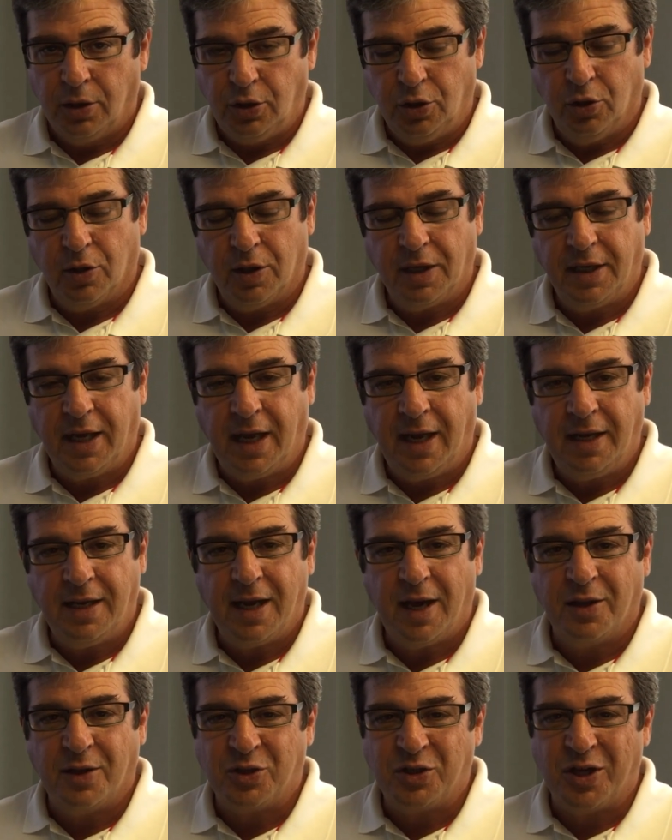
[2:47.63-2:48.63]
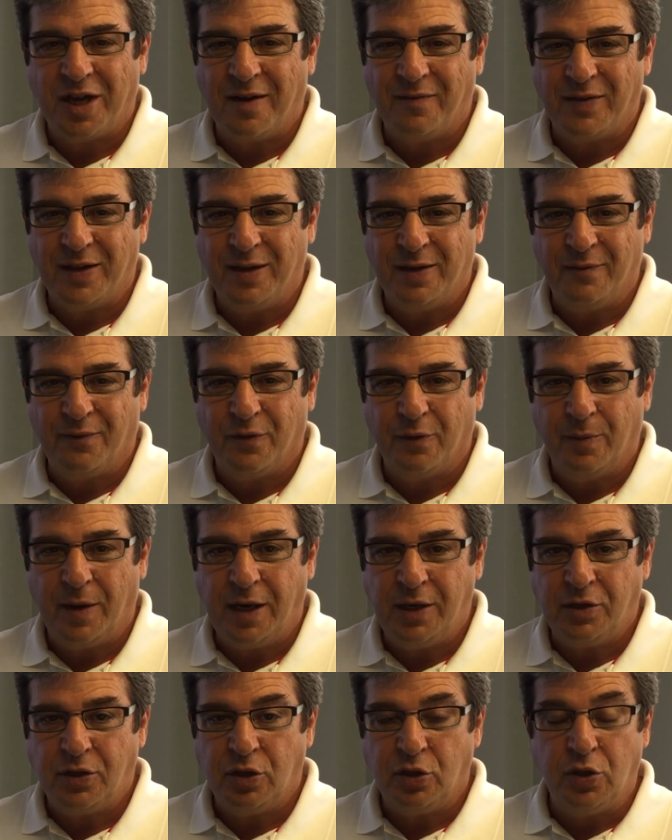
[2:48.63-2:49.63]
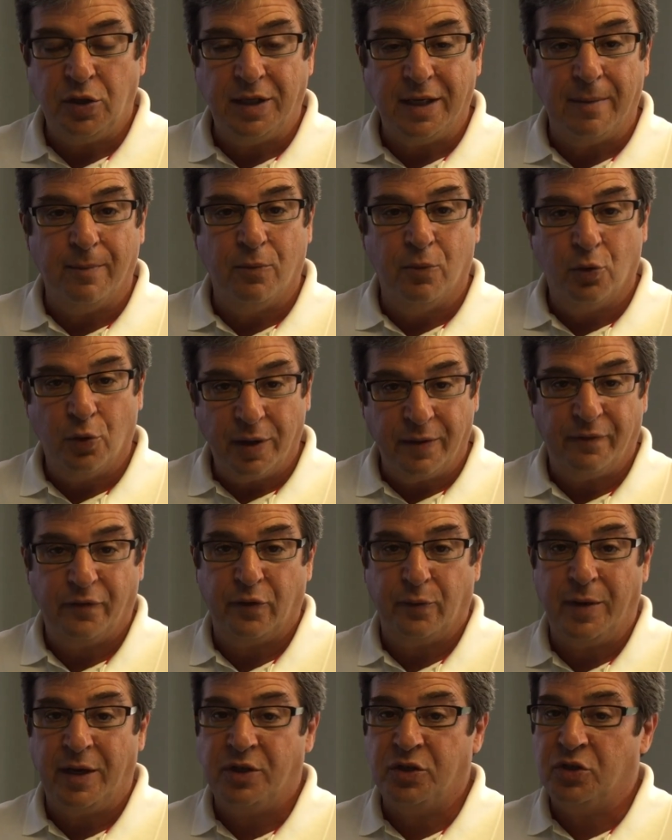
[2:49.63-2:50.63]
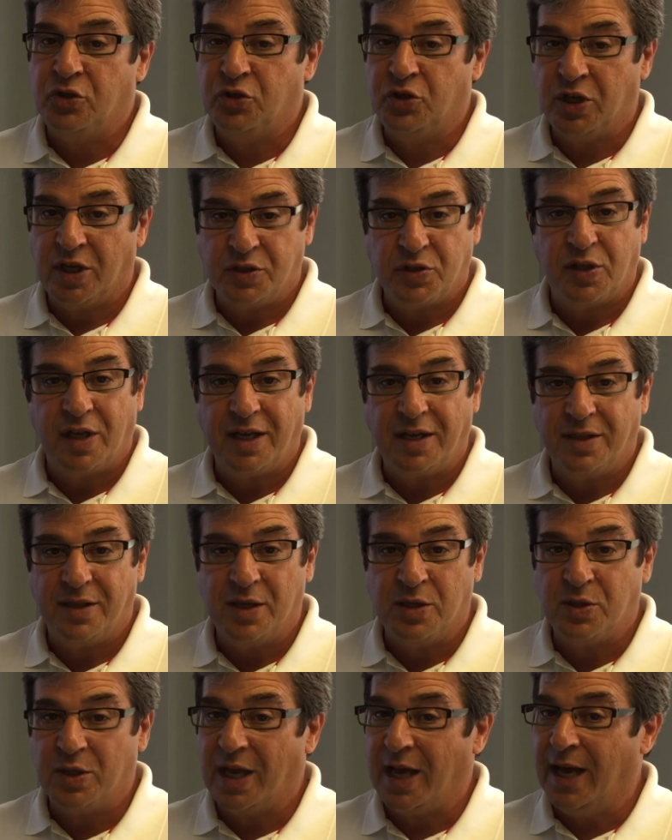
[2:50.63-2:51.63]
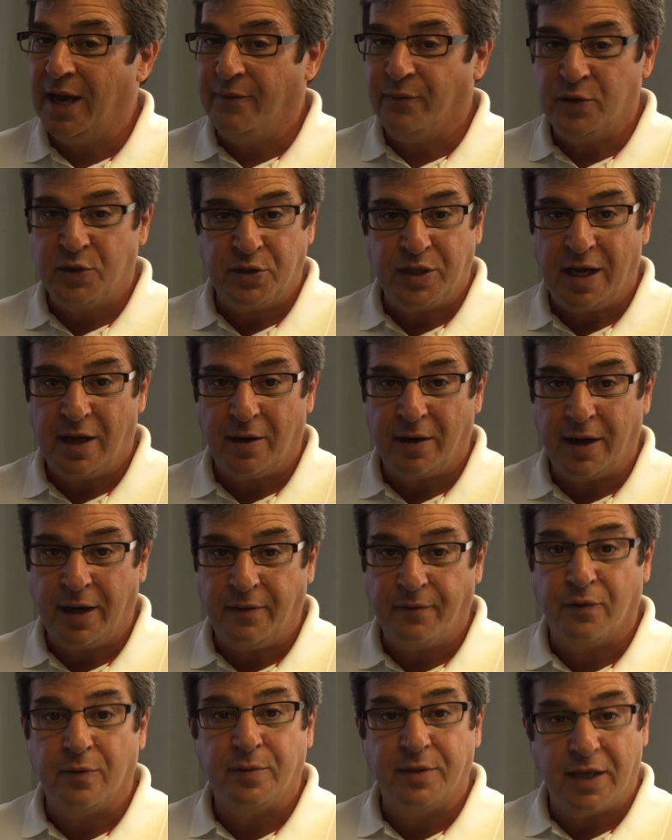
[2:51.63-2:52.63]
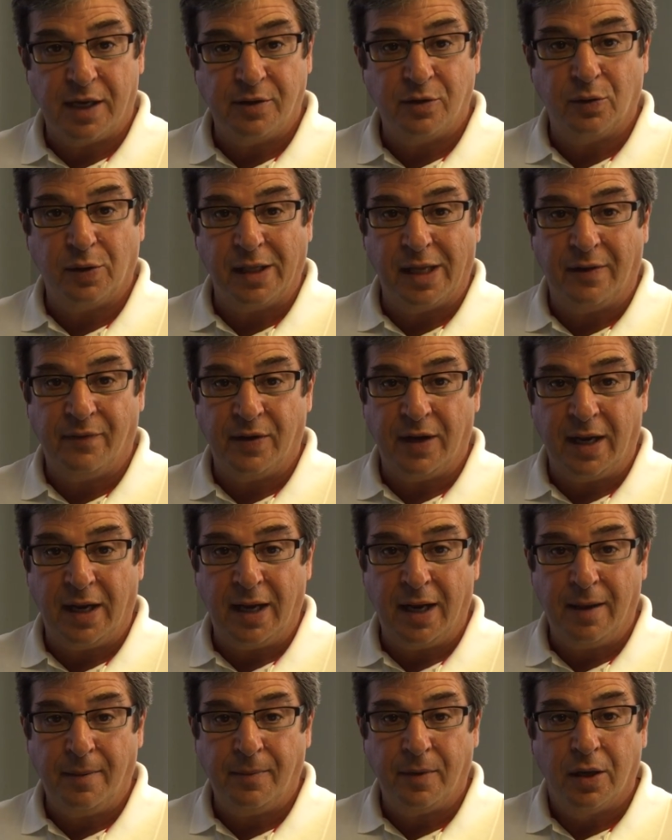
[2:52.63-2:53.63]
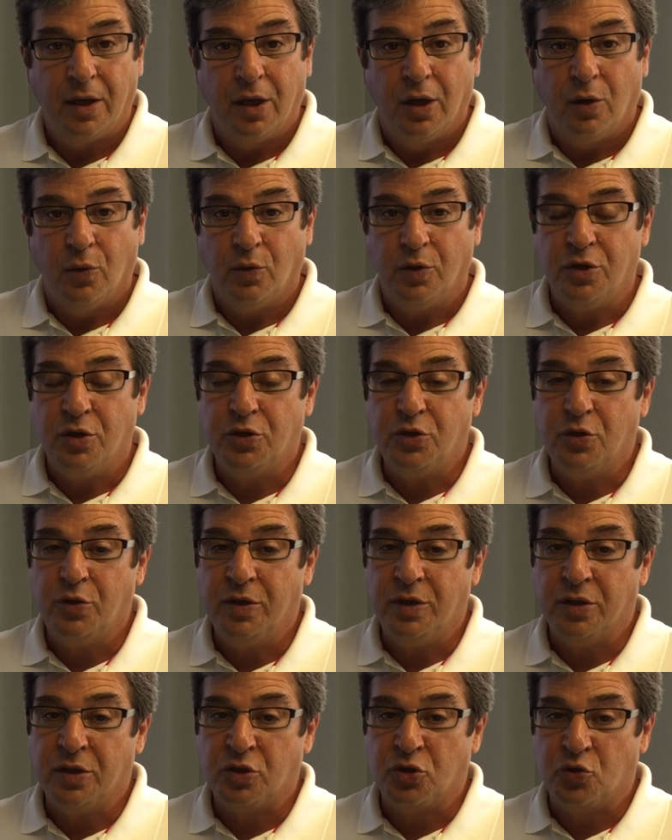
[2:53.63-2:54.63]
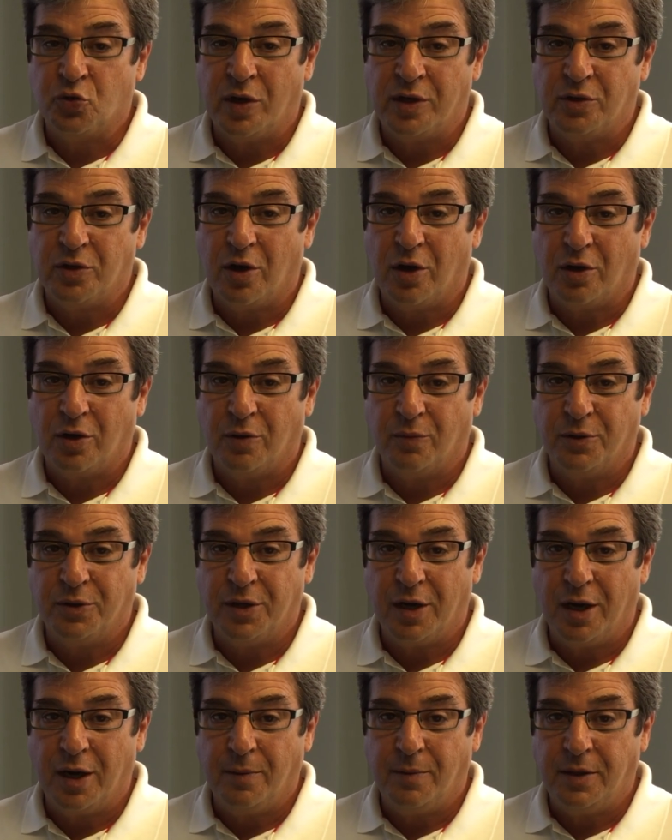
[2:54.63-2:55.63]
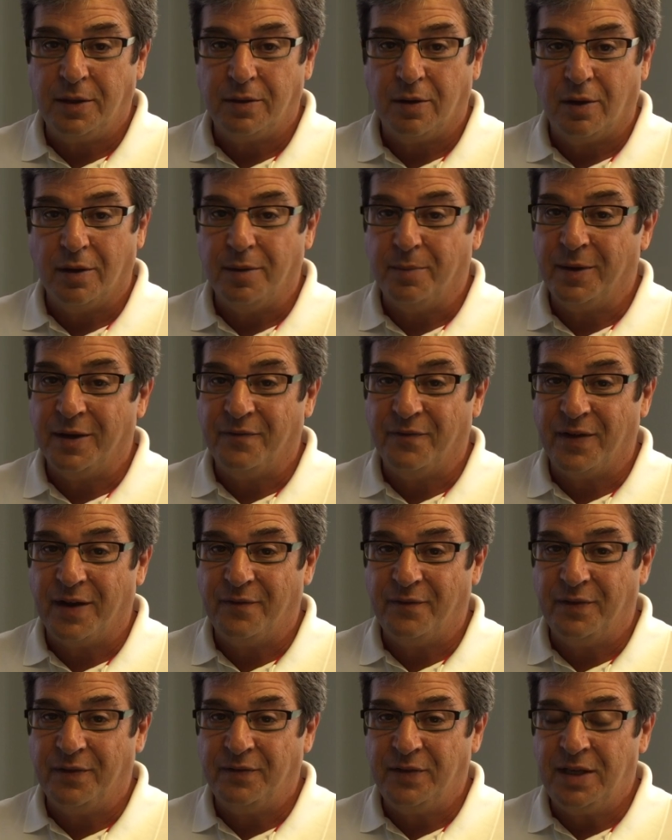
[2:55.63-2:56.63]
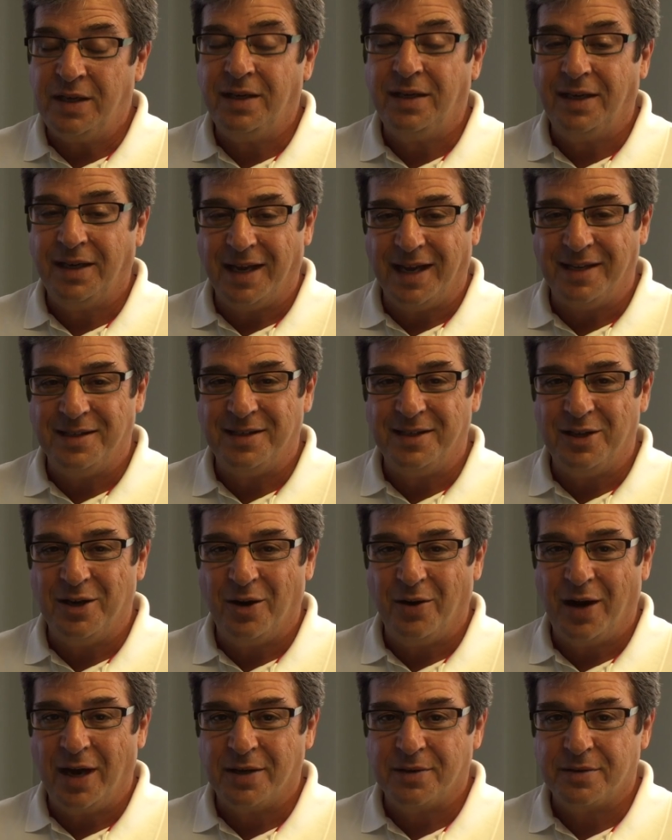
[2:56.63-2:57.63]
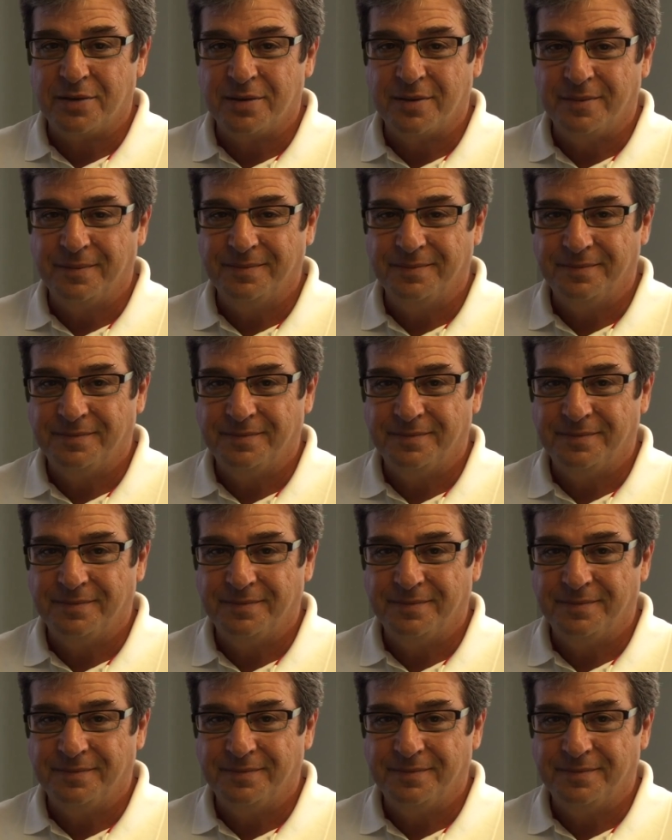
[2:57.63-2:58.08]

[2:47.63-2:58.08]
You're to gain now that you have that information. You get more information just like this every Saturday from 10 to 11 a.m. when you tune into Straight Talk on Retirement on the Big 550 KTRS.